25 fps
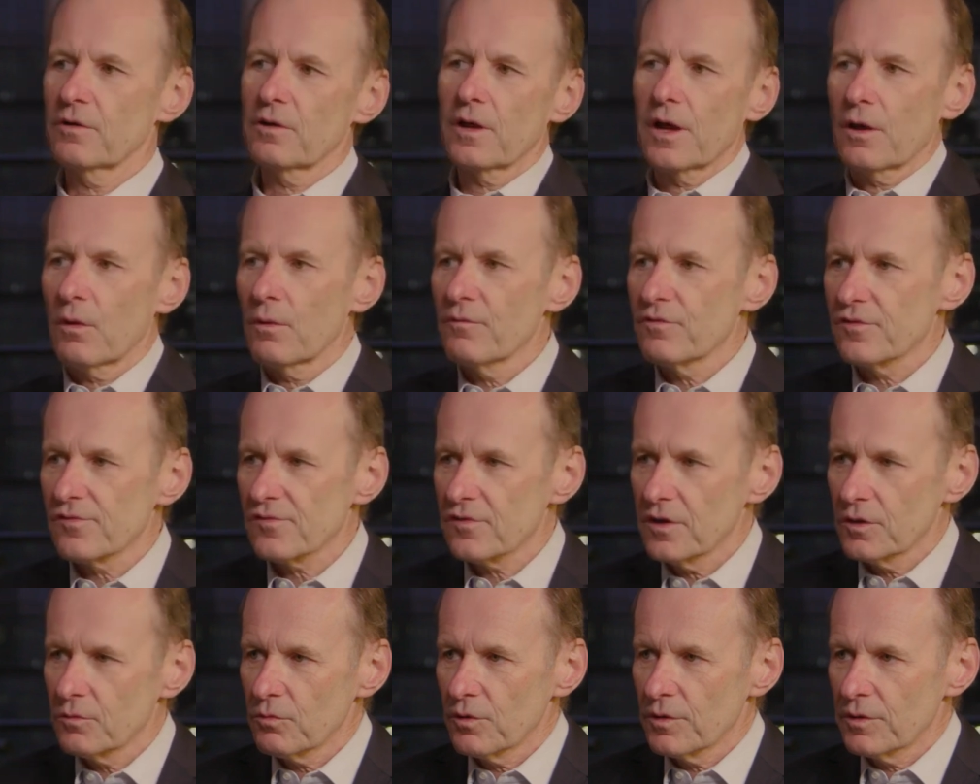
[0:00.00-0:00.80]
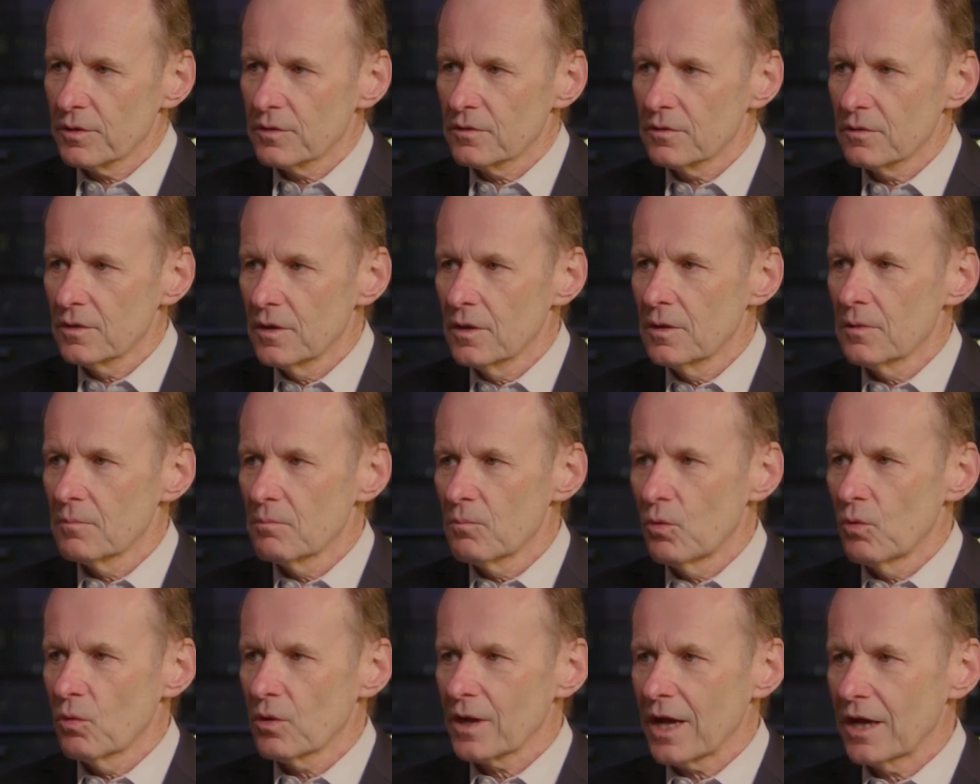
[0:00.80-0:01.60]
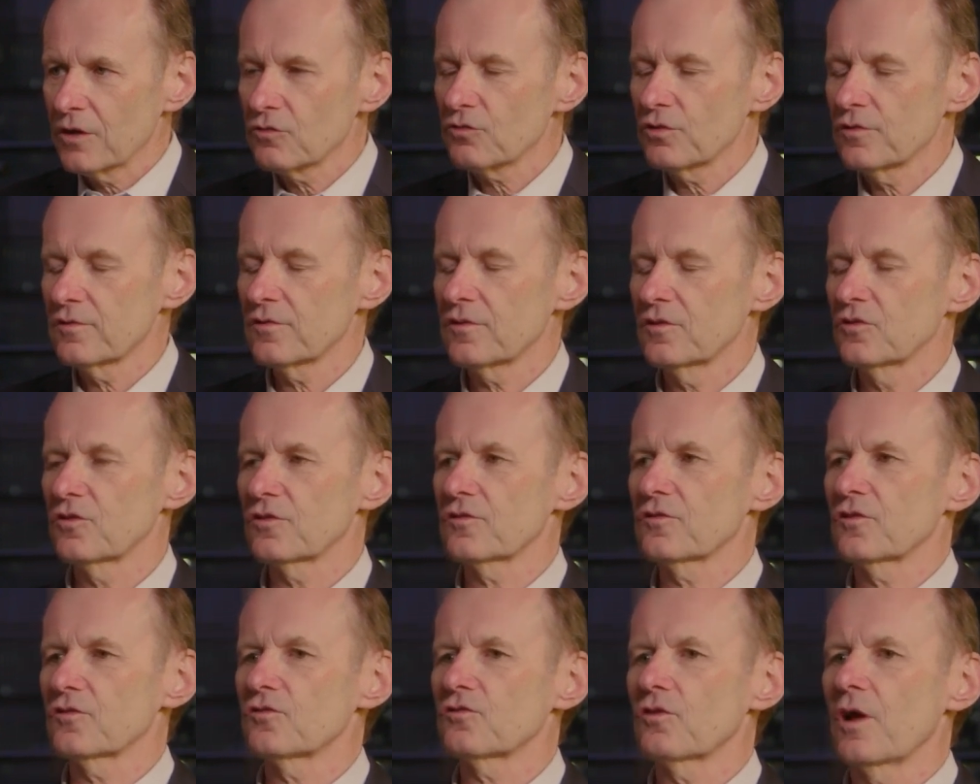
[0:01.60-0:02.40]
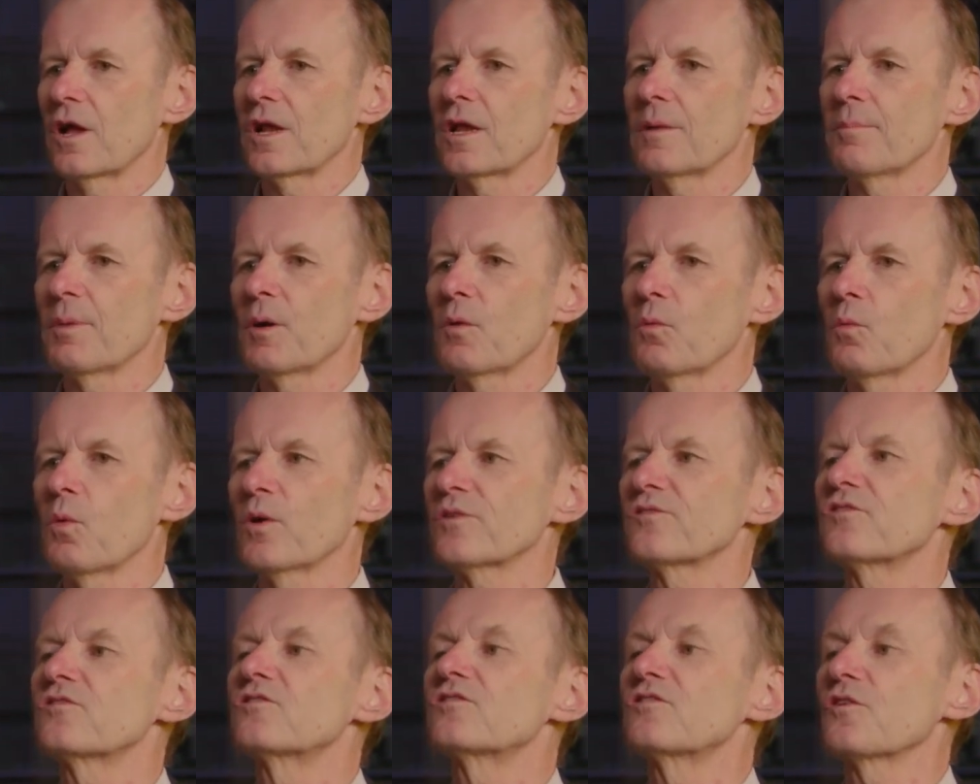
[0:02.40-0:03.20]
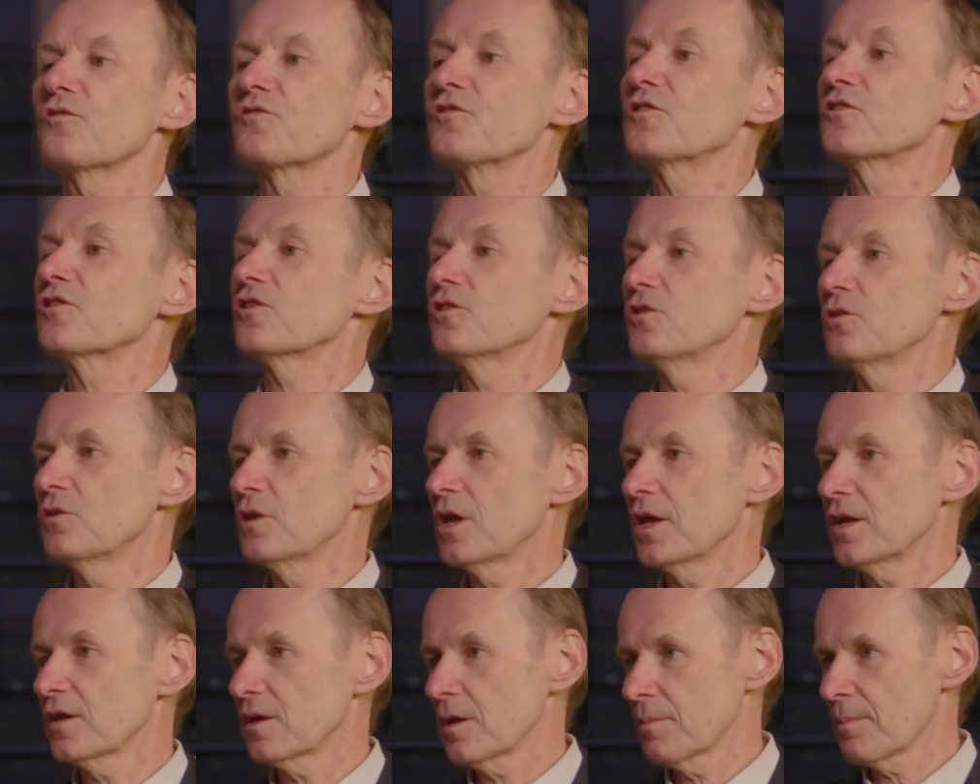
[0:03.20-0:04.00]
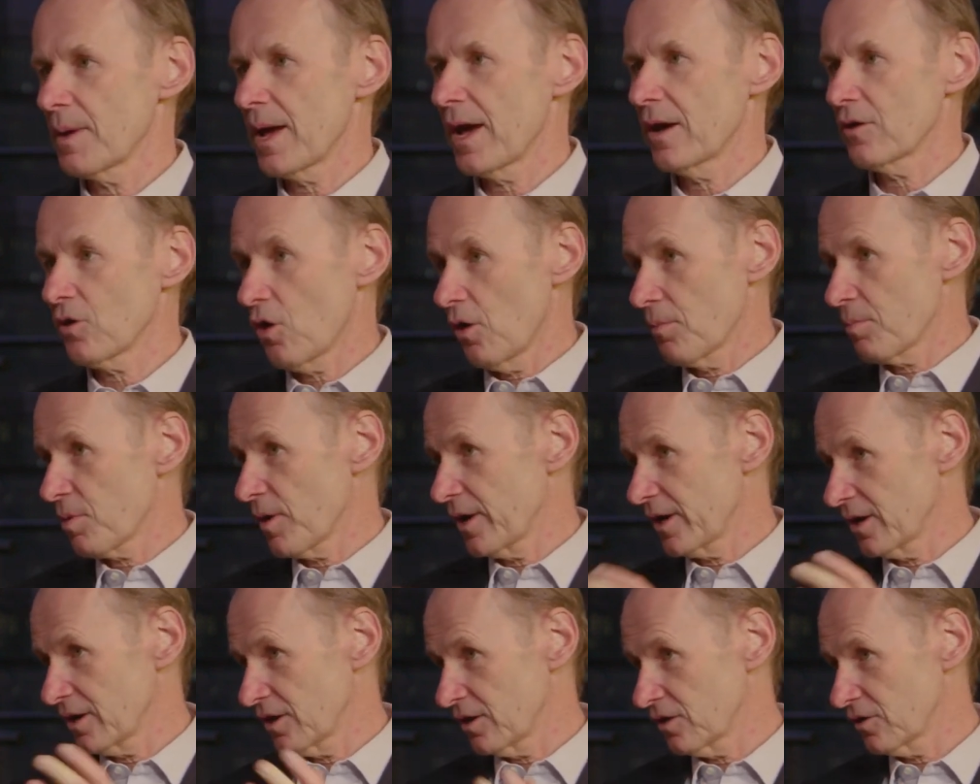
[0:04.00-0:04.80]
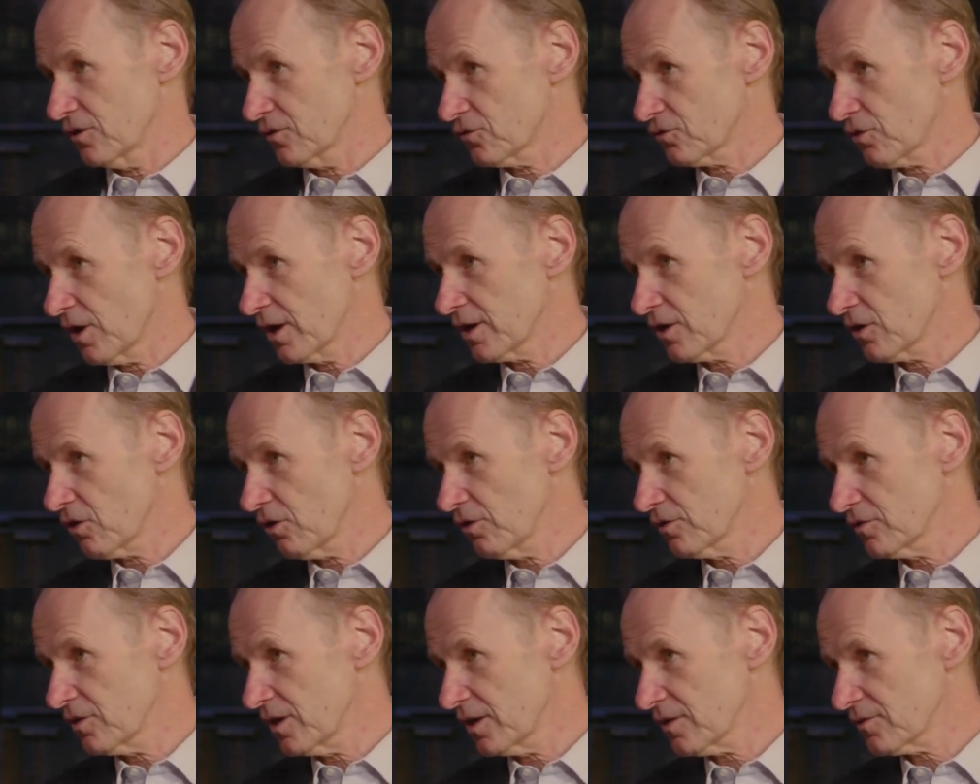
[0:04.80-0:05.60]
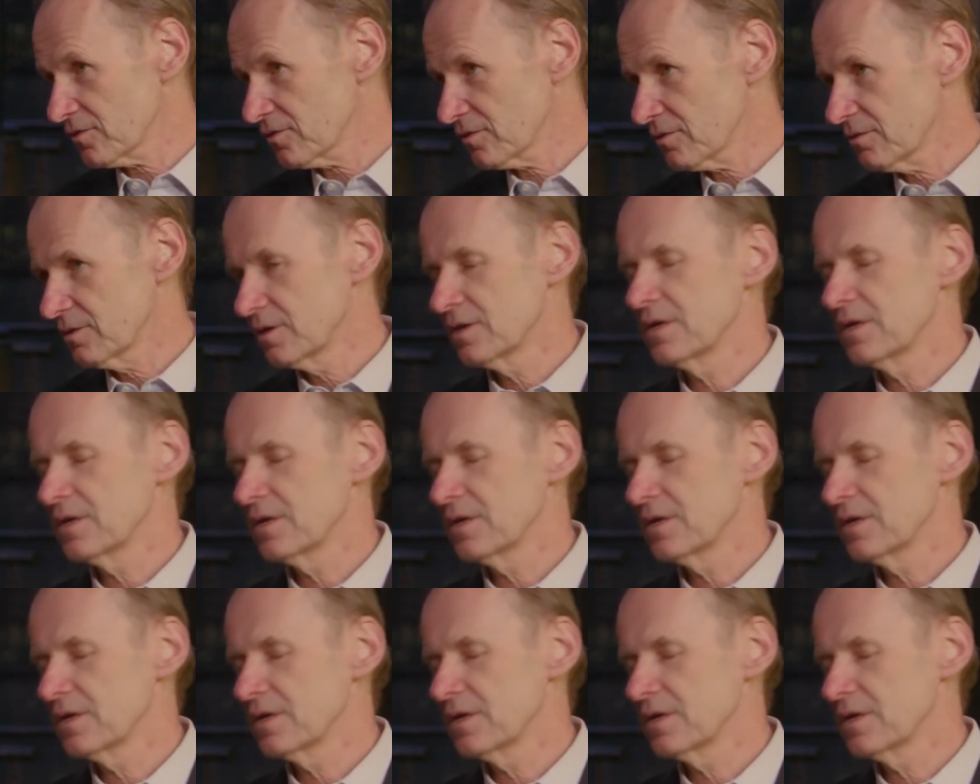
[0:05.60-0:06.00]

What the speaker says: Now, obviously we're in more countries than just Australia, but what's different and unique about operating in an Australian context?